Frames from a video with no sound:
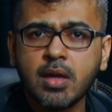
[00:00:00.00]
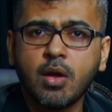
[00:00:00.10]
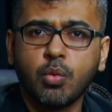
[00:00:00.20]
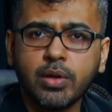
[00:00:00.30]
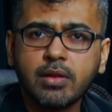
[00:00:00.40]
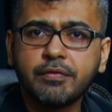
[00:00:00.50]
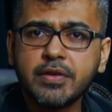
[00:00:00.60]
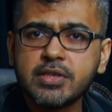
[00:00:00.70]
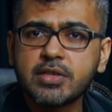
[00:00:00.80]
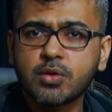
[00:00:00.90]
Will
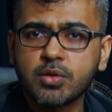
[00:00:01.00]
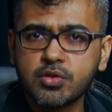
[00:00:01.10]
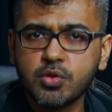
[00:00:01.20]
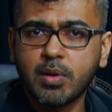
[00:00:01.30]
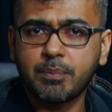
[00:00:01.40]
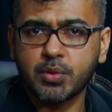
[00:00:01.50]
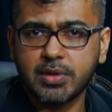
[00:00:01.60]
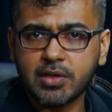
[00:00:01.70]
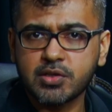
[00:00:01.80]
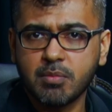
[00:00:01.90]
Fiji's consumer
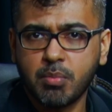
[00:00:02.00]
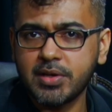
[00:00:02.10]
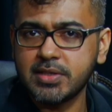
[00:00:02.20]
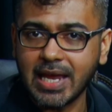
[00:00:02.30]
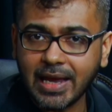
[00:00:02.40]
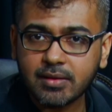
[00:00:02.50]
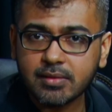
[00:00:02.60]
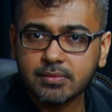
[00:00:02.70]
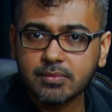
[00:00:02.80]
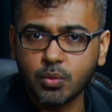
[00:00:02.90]
protection bodies act?
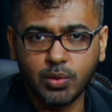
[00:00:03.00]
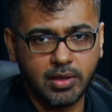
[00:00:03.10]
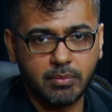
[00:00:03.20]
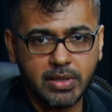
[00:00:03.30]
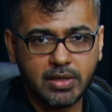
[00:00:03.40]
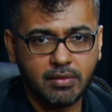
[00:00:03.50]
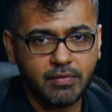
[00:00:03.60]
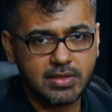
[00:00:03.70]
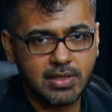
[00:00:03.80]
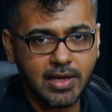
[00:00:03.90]
Will there be an
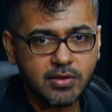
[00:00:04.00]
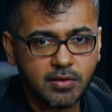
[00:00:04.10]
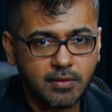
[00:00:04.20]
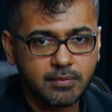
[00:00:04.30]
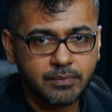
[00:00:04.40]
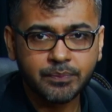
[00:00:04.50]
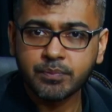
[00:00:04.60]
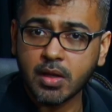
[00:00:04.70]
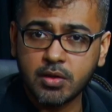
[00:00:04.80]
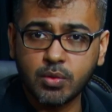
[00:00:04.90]
investigation?
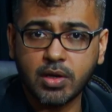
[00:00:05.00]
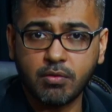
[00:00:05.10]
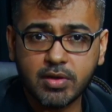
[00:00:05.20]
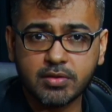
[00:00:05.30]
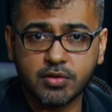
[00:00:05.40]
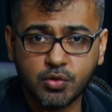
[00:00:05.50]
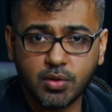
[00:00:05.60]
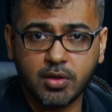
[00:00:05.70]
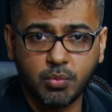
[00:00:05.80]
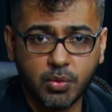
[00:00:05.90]
You can rest assured
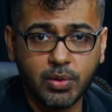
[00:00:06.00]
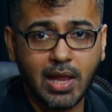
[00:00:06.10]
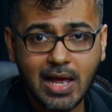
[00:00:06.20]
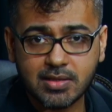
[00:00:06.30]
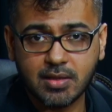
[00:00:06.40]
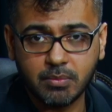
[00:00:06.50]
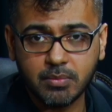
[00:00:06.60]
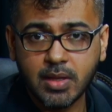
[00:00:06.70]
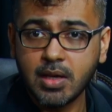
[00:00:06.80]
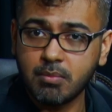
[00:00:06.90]
that we will ask them,
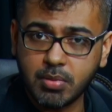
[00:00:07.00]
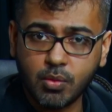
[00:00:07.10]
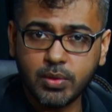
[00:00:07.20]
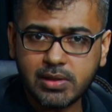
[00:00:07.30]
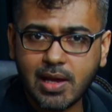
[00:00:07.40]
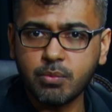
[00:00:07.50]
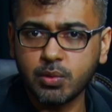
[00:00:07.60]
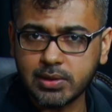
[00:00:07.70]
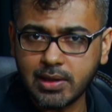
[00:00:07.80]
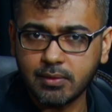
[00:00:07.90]
but only time will
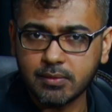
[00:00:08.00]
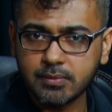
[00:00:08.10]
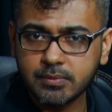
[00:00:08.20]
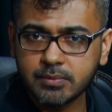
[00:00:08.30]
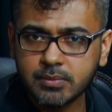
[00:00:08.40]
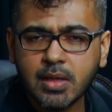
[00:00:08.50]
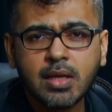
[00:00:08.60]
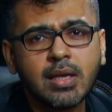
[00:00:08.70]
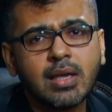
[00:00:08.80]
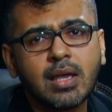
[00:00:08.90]
tell.
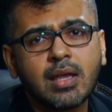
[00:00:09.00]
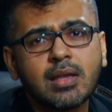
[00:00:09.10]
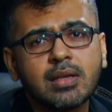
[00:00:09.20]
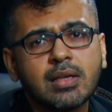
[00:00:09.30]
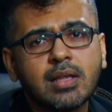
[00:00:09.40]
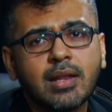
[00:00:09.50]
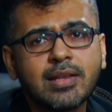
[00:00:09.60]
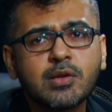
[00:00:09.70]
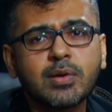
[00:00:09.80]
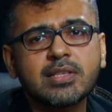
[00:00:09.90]

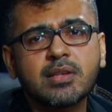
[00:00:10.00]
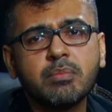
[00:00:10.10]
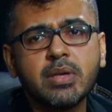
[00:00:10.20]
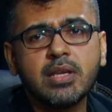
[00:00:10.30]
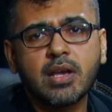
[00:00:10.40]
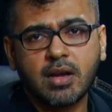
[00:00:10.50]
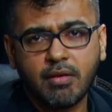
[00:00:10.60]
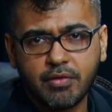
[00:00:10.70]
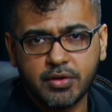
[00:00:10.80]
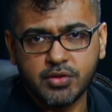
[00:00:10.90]
Let's look at some media
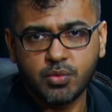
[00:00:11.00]
coverage.